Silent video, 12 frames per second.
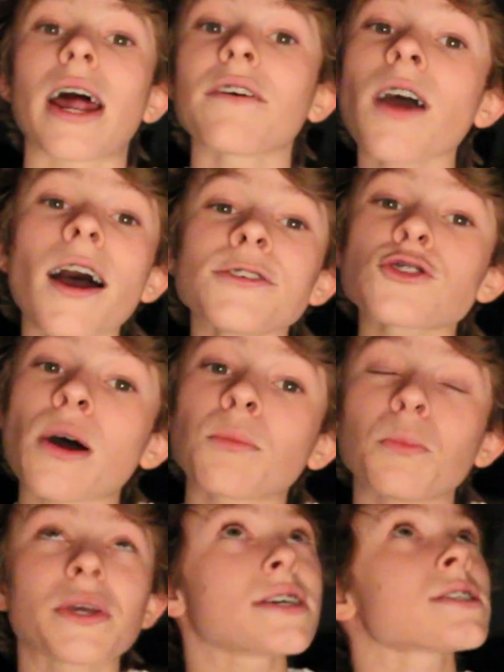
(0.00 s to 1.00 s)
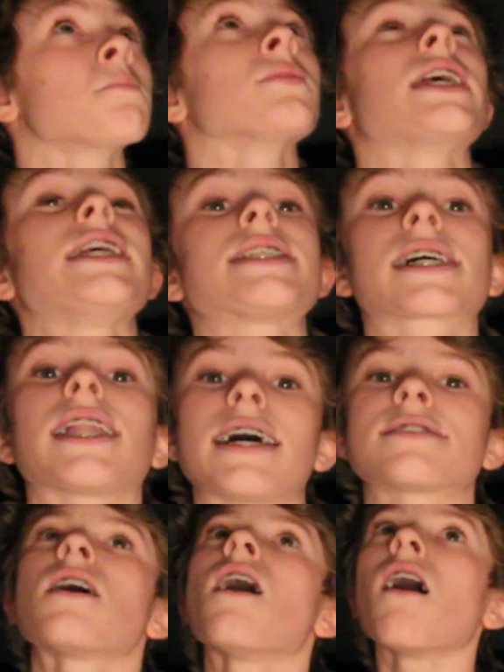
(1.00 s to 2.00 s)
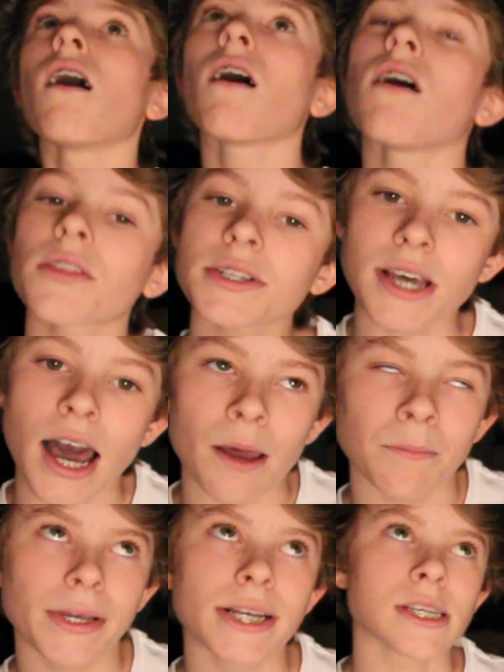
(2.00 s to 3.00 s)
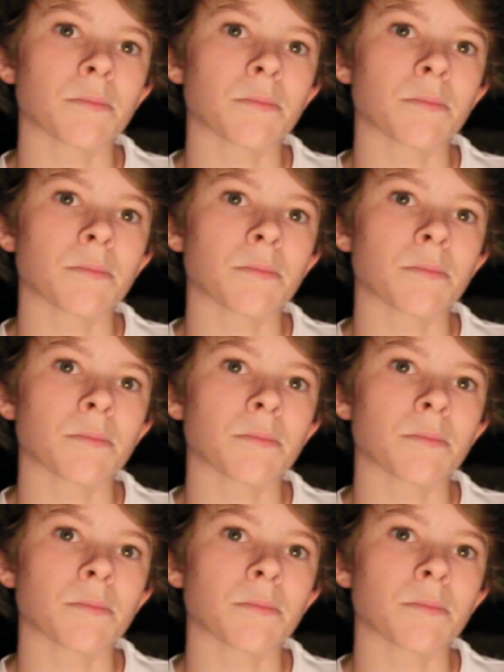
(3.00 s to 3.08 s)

But I've gotten in trouble because I'm late to class all the time because